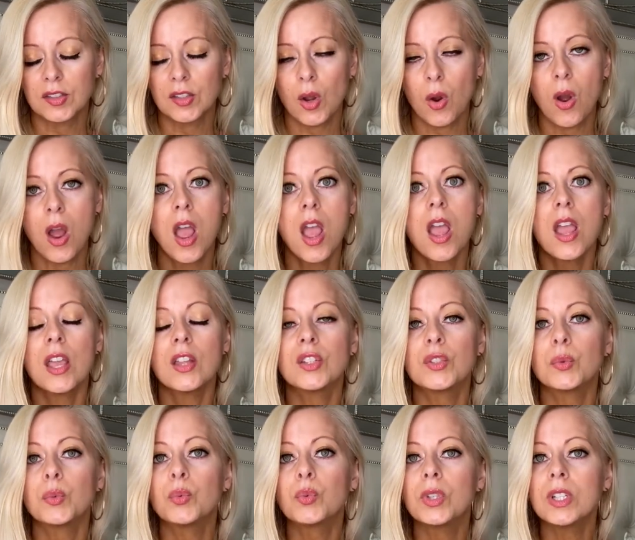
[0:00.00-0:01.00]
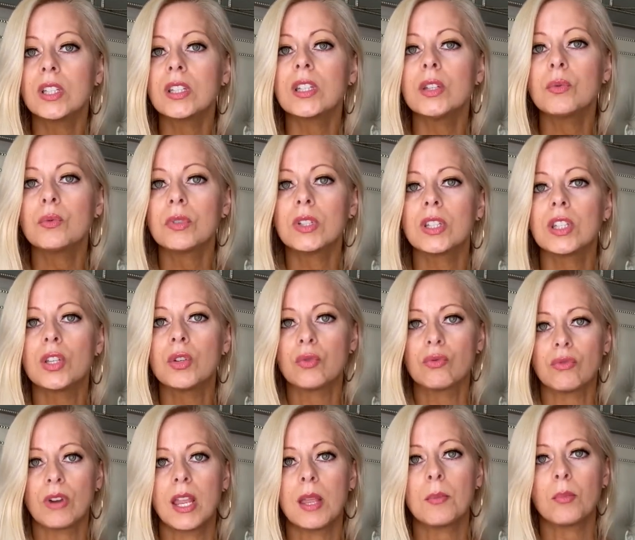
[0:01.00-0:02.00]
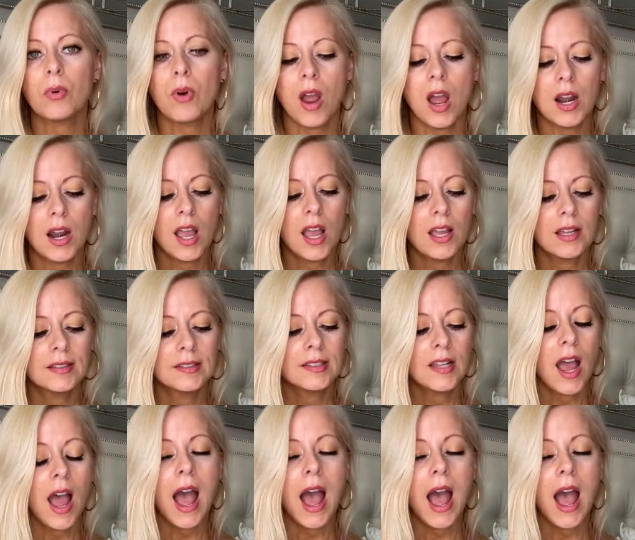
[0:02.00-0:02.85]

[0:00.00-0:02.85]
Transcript: So it's really, really great products.